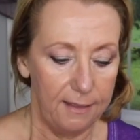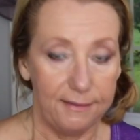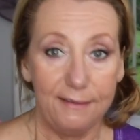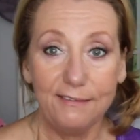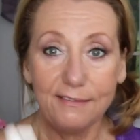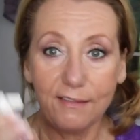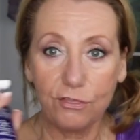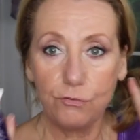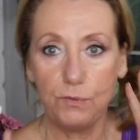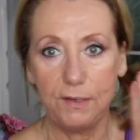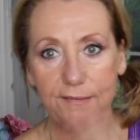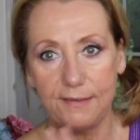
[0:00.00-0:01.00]
These are the
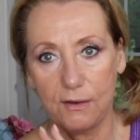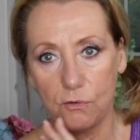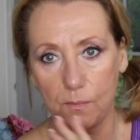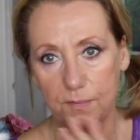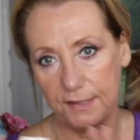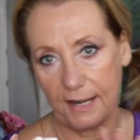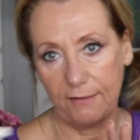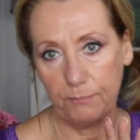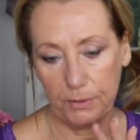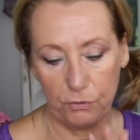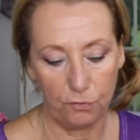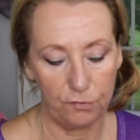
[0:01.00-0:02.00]
three serums that I've
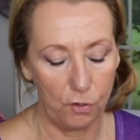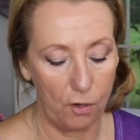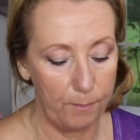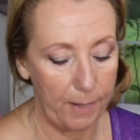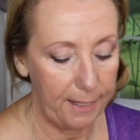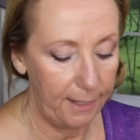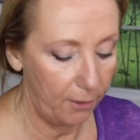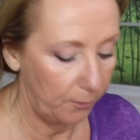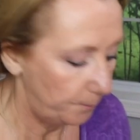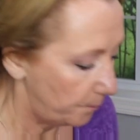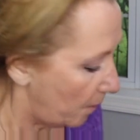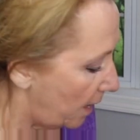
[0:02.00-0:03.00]
been using on my hair.